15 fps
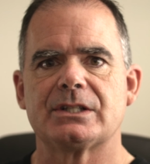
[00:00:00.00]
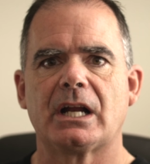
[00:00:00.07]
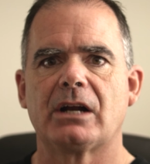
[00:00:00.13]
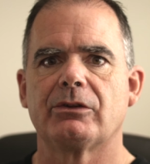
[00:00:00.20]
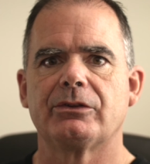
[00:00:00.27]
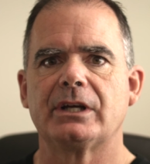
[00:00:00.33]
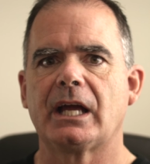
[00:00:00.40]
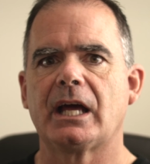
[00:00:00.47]
and I
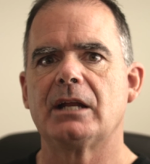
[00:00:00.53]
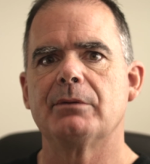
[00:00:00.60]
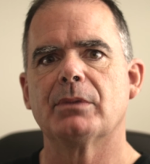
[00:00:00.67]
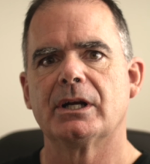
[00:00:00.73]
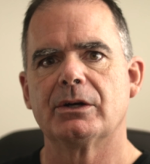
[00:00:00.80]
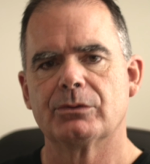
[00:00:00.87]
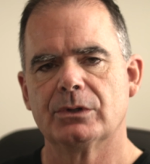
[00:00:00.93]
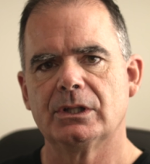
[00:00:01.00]
don't think
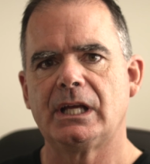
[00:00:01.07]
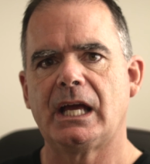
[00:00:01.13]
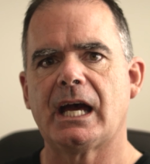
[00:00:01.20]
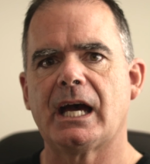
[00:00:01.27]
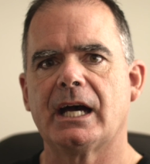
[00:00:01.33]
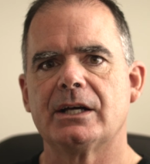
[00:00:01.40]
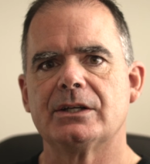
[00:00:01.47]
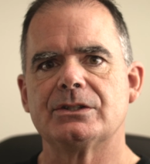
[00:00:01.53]
anybody really
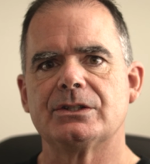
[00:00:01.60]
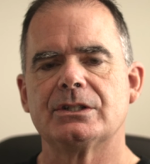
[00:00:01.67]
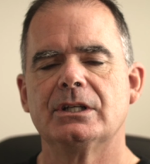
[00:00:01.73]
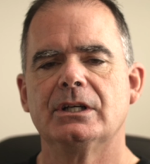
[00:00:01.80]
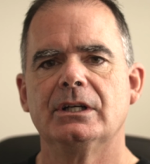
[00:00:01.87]
has